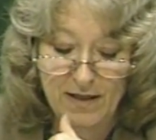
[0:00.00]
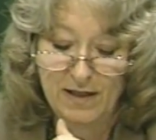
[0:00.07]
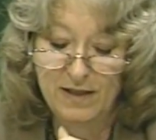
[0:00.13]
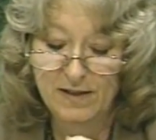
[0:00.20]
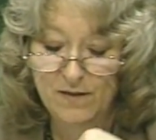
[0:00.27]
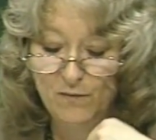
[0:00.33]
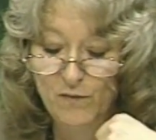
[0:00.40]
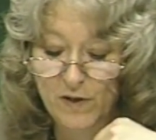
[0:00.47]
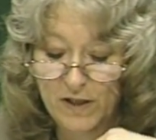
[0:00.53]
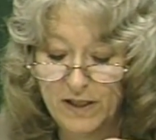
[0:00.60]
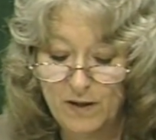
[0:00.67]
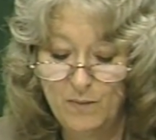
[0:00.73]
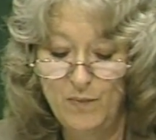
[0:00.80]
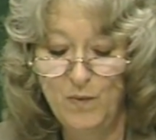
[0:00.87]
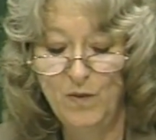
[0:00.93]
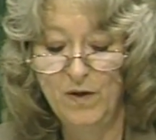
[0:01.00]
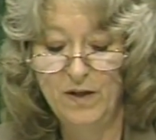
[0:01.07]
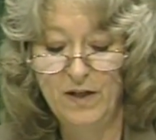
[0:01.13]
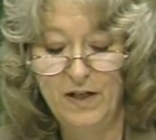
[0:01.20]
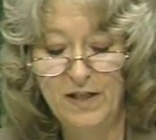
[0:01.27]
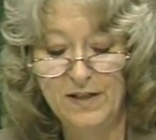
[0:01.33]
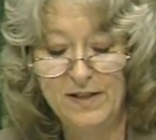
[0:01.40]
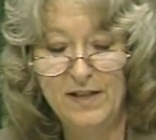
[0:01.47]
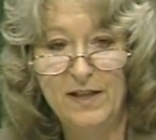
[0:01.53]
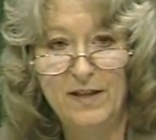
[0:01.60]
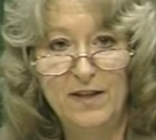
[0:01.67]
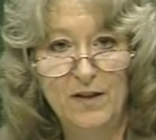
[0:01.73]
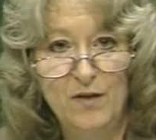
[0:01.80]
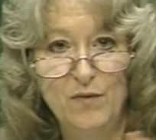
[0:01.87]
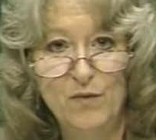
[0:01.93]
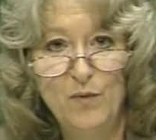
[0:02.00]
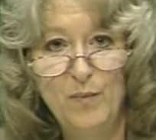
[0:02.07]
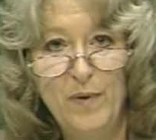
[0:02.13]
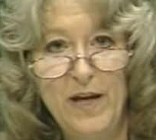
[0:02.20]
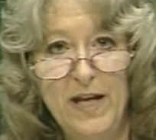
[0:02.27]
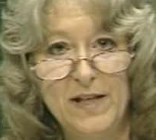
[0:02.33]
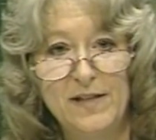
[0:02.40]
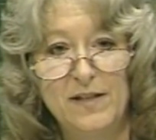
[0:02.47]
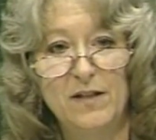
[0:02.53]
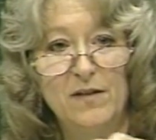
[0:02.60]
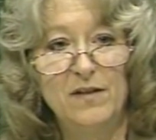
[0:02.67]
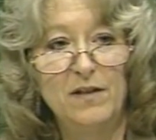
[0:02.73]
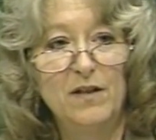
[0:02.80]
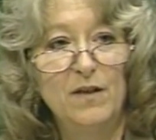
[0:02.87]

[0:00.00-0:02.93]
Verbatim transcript: is really important is that the group has to